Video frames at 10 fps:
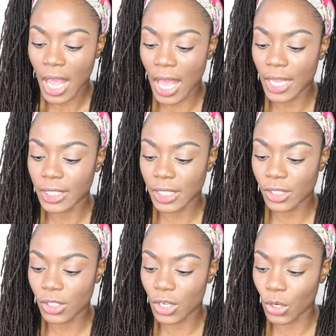and
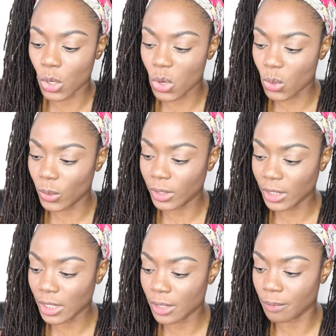it's their
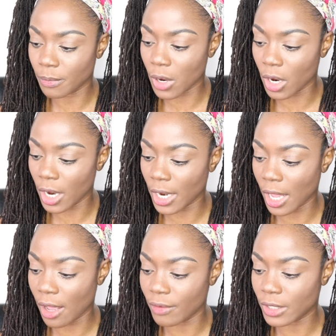GoLean bar, and
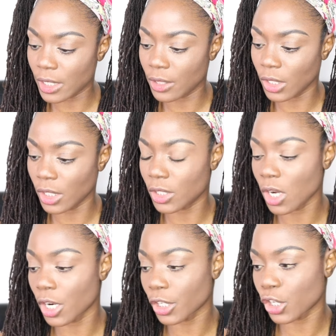I have it in the dark